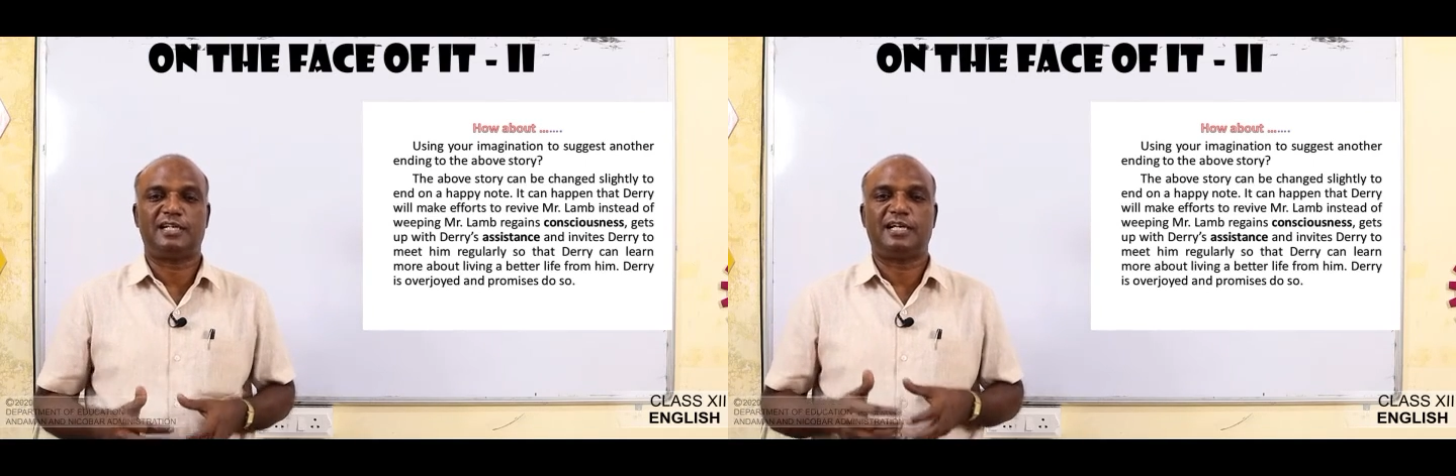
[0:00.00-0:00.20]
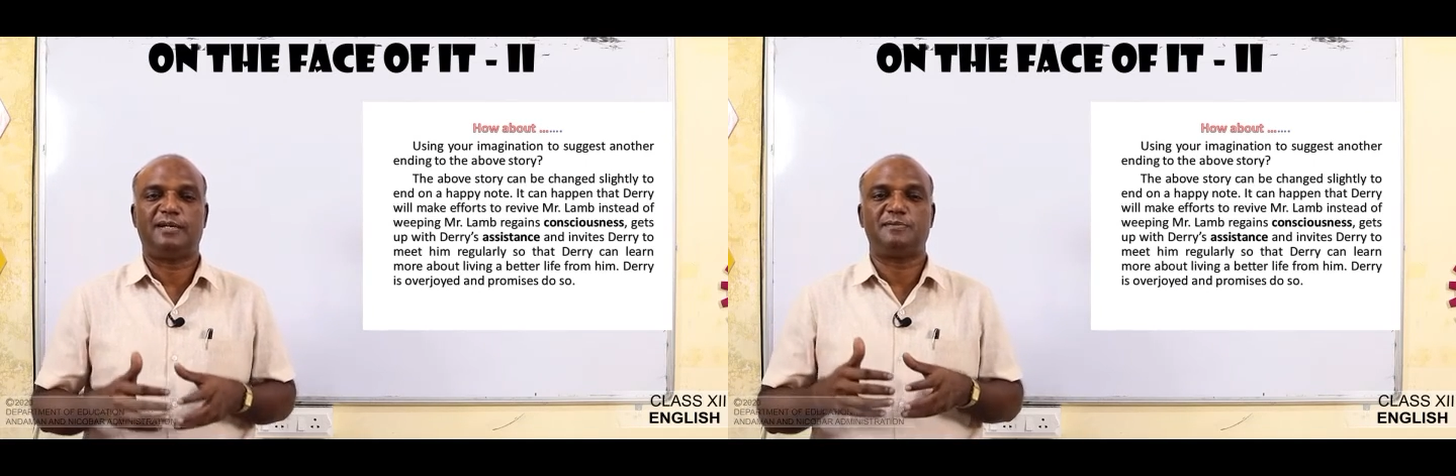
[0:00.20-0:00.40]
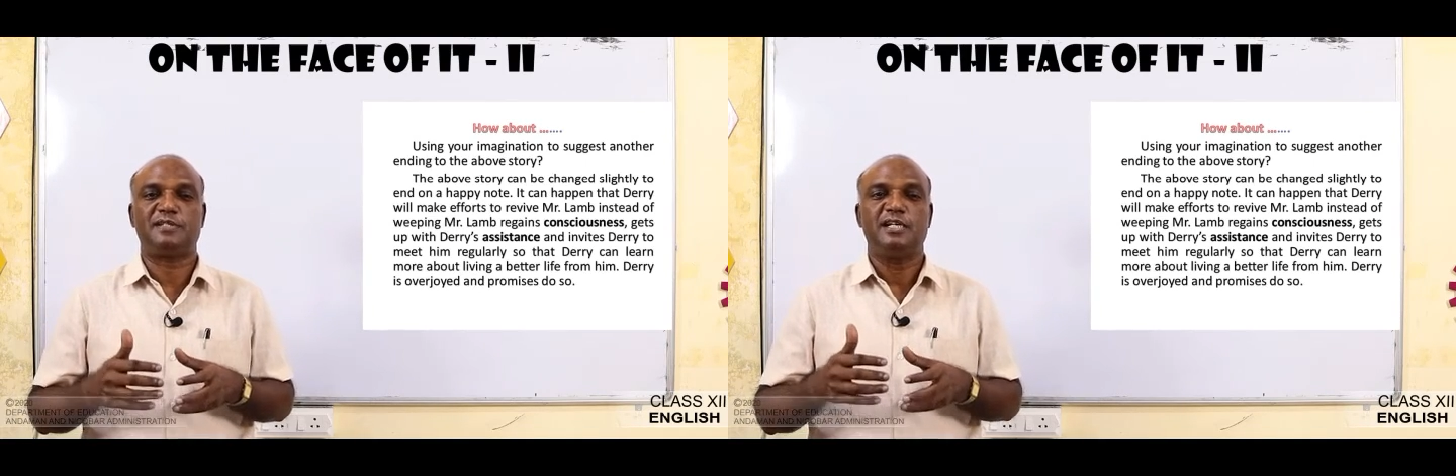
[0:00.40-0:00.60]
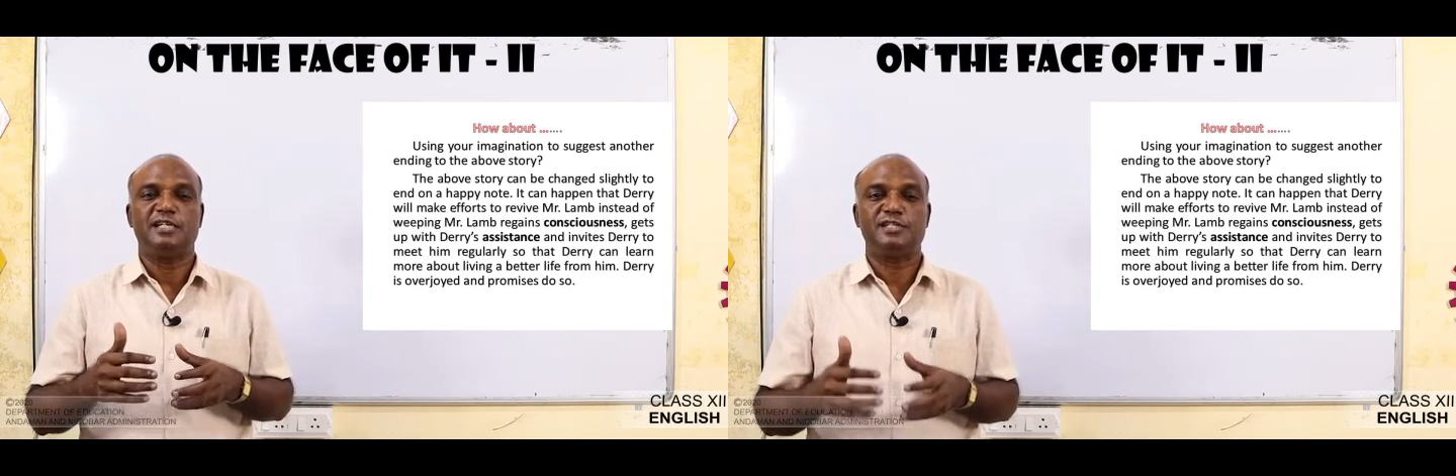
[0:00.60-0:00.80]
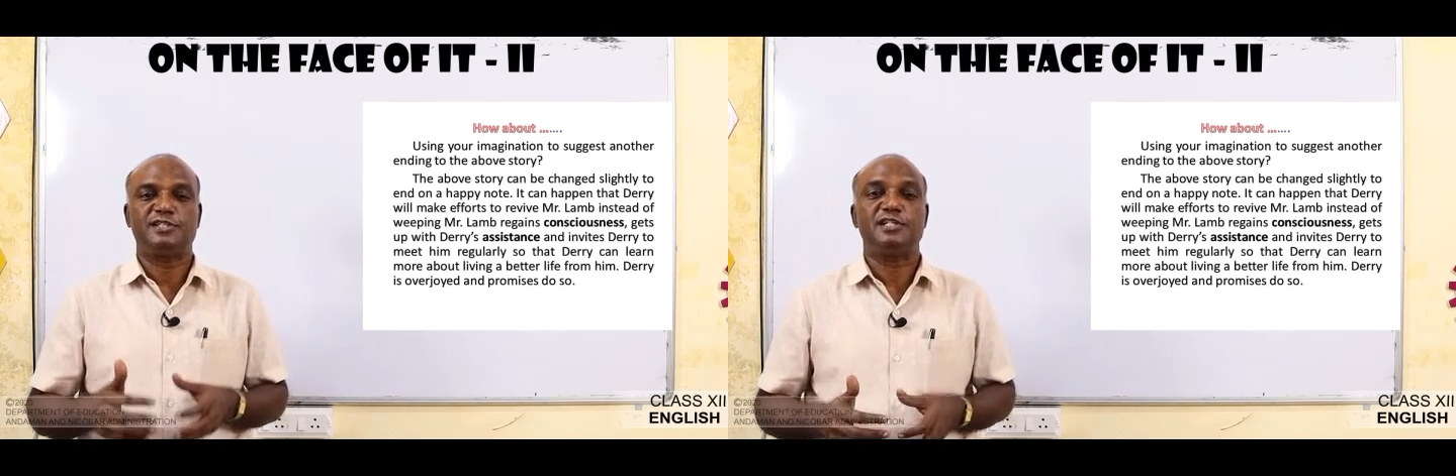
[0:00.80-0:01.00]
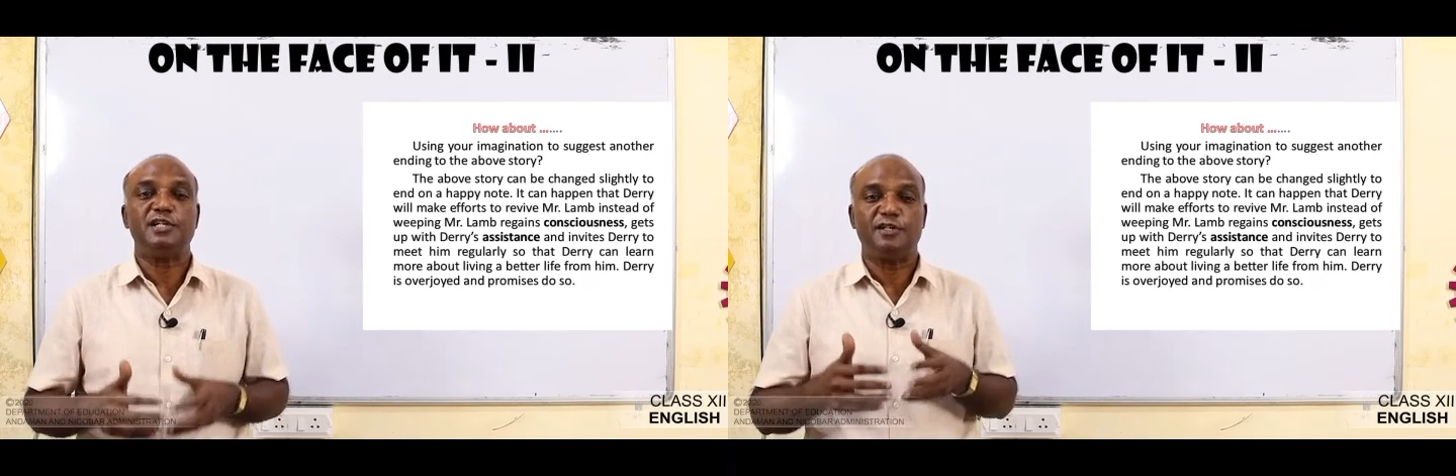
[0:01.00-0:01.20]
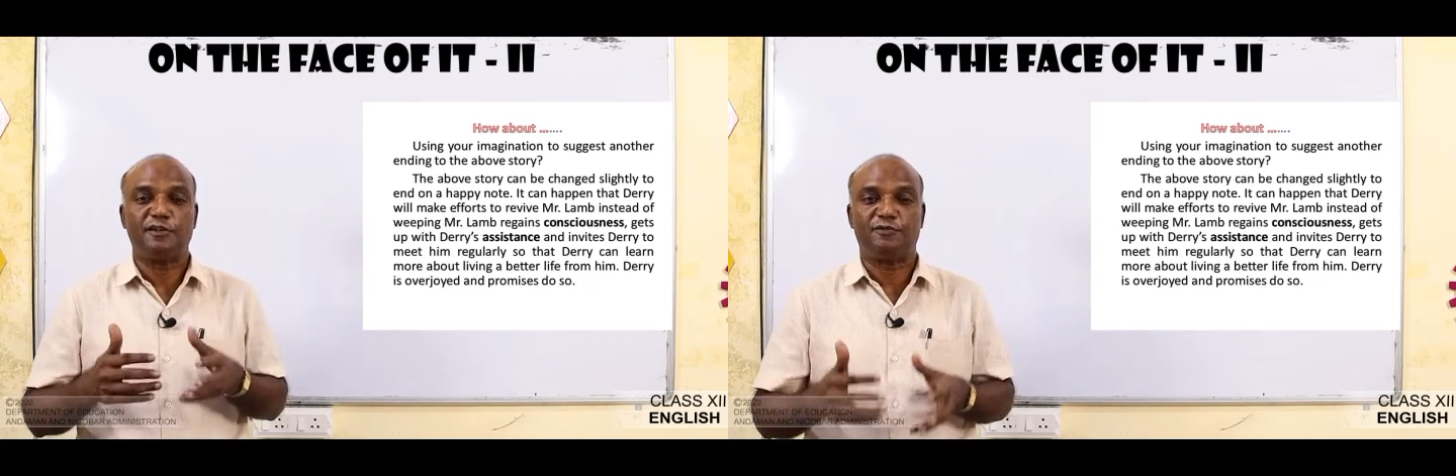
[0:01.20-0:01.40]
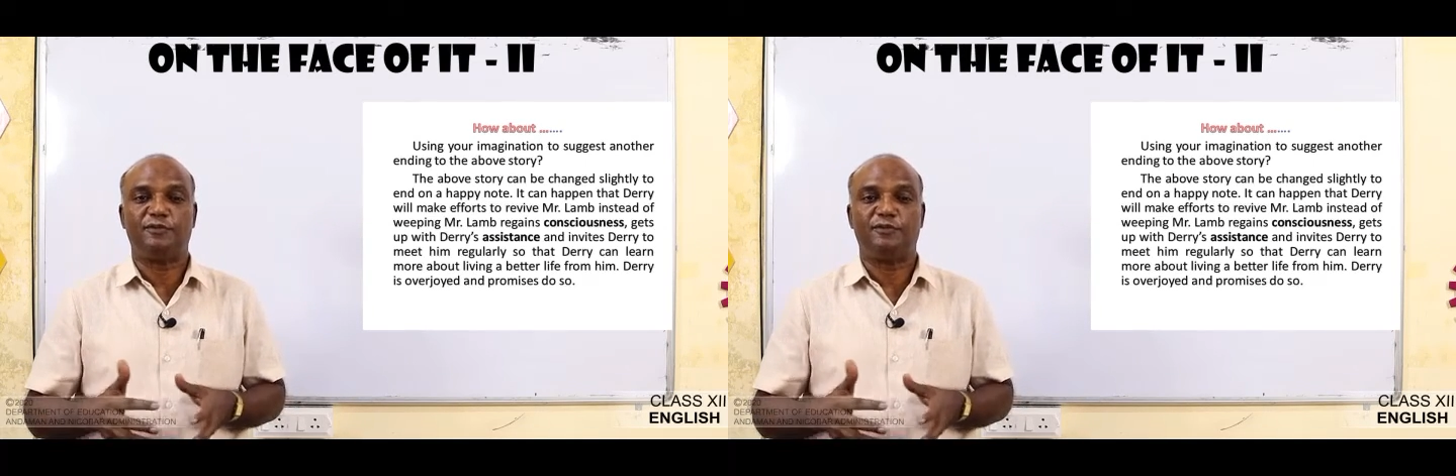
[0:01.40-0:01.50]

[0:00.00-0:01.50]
Lamb instead of